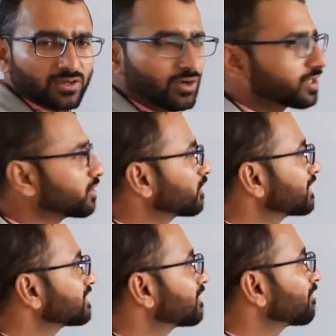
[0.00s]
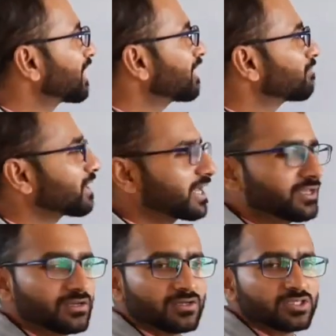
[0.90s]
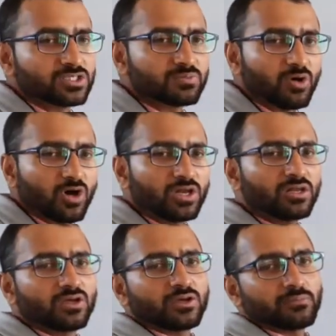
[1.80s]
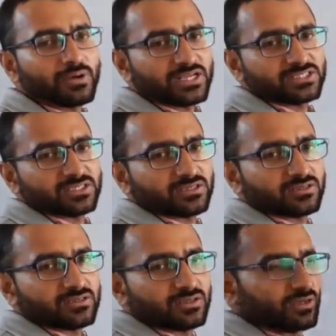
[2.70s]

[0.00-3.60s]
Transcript: or you can say by applying small pressure